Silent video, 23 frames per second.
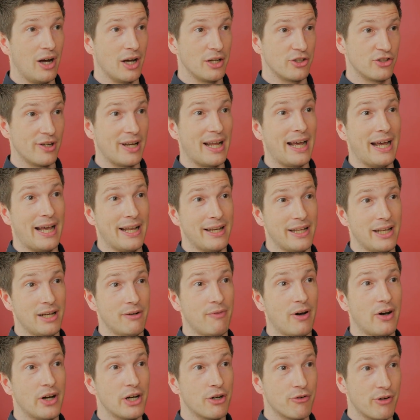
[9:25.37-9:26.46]
I should add, in a
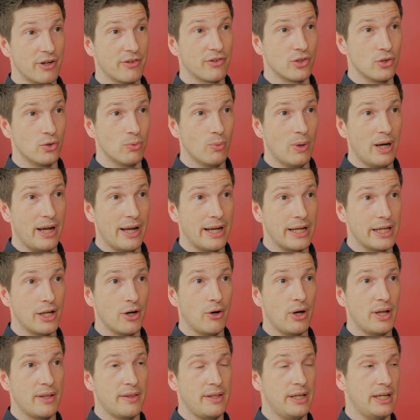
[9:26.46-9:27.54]
very critical way. You
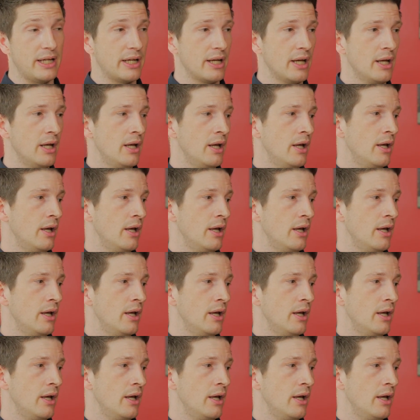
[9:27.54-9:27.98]
know, I think